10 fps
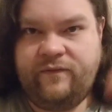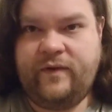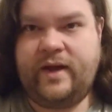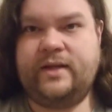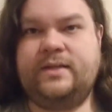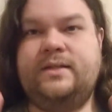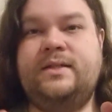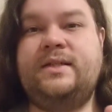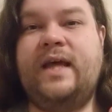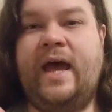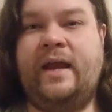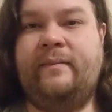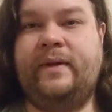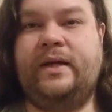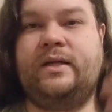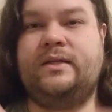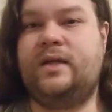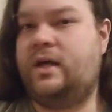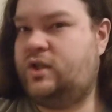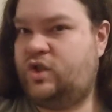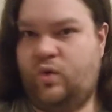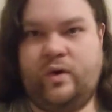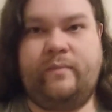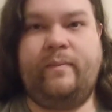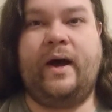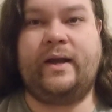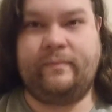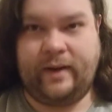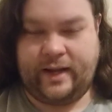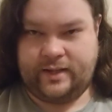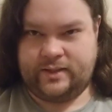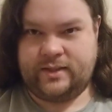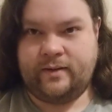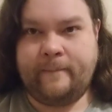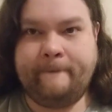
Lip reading: Friends, enemies, assorted potted plants.